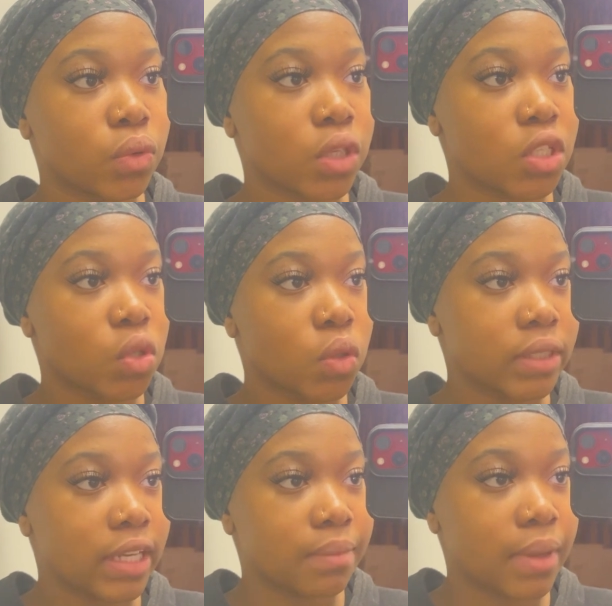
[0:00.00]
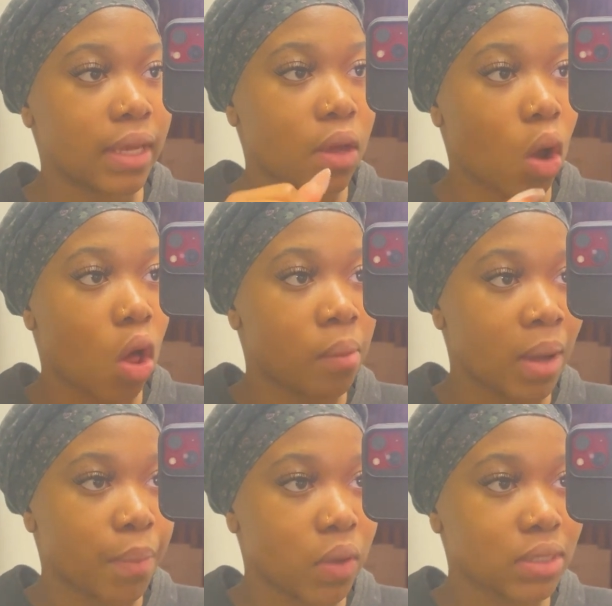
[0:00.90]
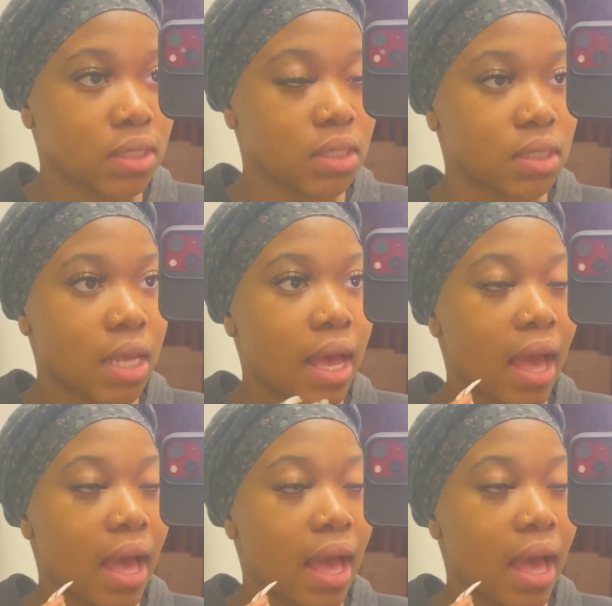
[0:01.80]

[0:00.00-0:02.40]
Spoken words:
get sort of tape all my boxes,